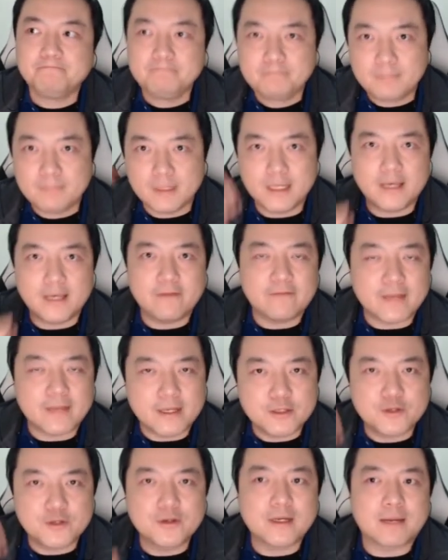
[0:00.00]
If they
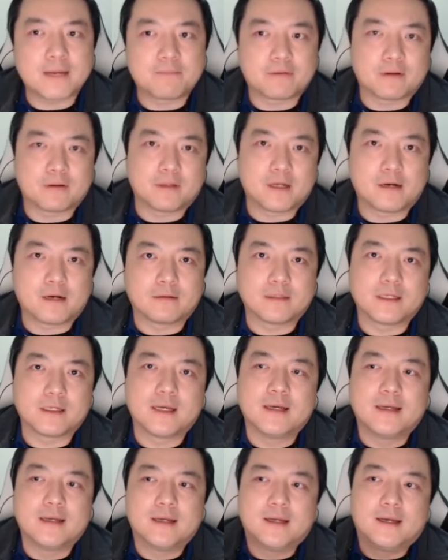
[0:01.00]
do get prolonged,
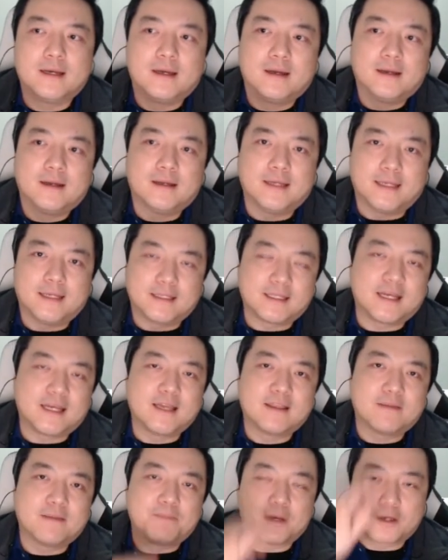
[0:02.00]
it's
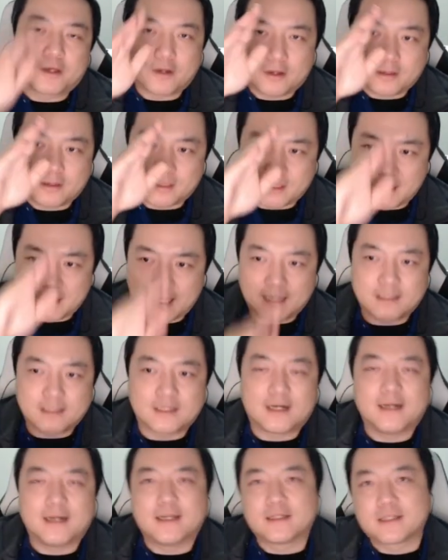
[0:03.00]
either because the
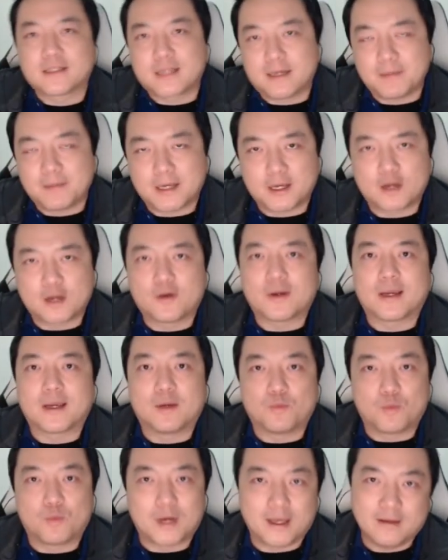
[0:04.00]
anxiety is coming and going in
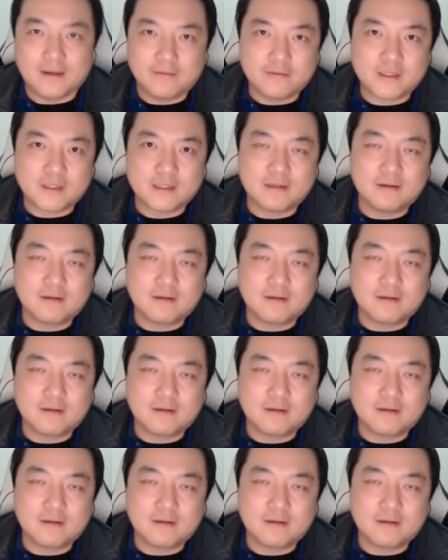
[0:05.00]
waves,